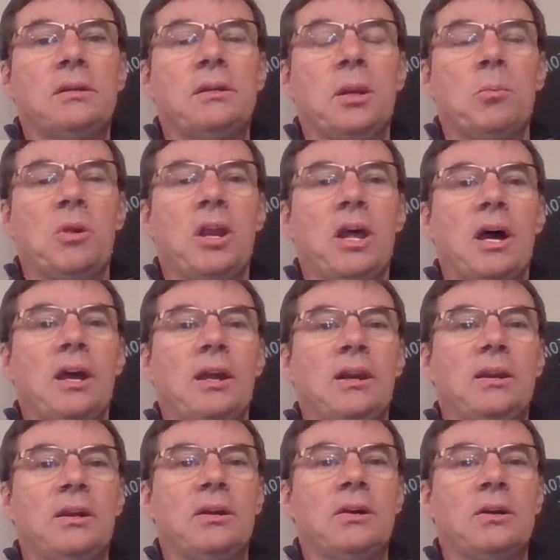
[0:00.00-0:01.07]
Number nine,
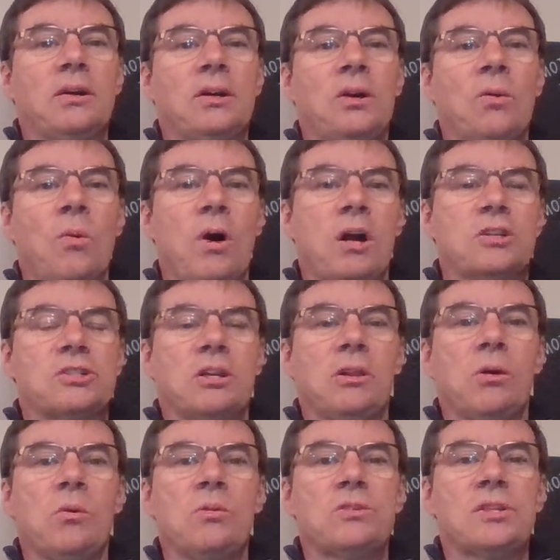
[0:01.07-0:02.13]
wash
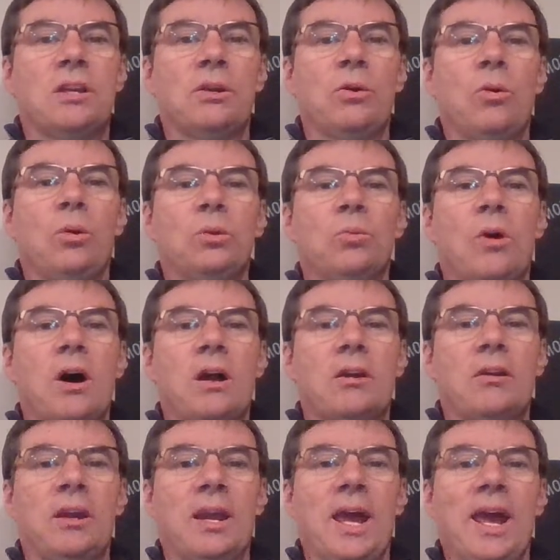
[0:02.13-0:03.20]
clothes in cold
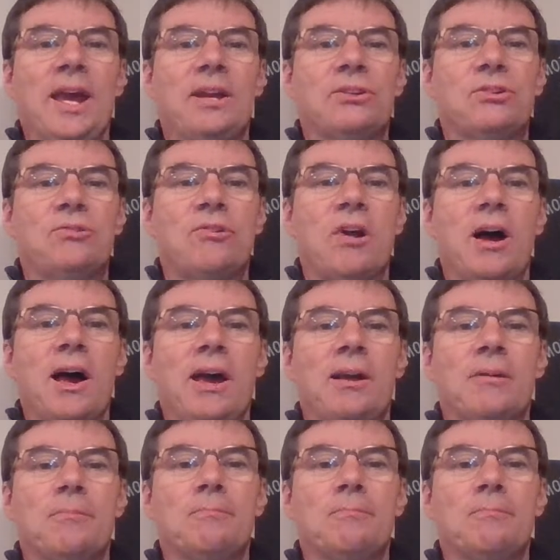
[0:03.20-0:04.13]
water and hang to dry.